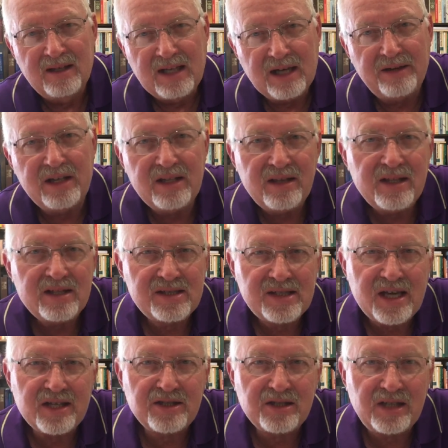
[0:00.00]
Now, in this
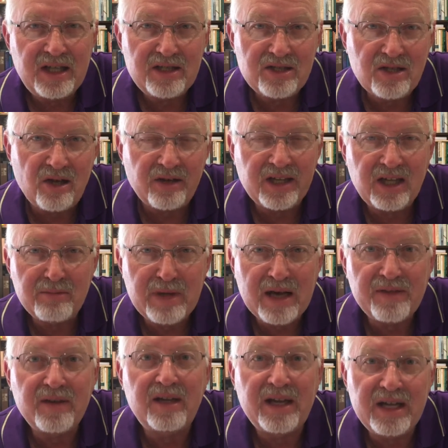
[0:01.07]
section, he's talking
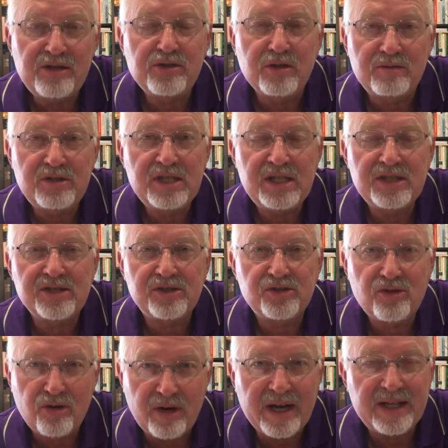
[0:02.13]
about the nature of Jesus
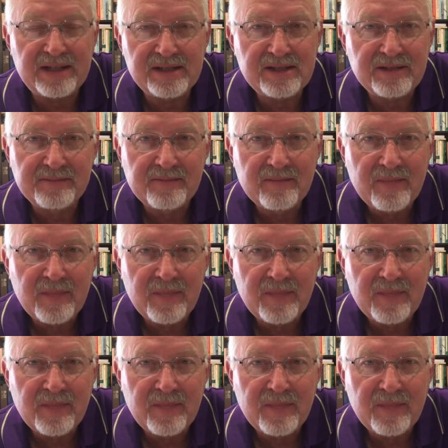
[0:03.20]
Christ,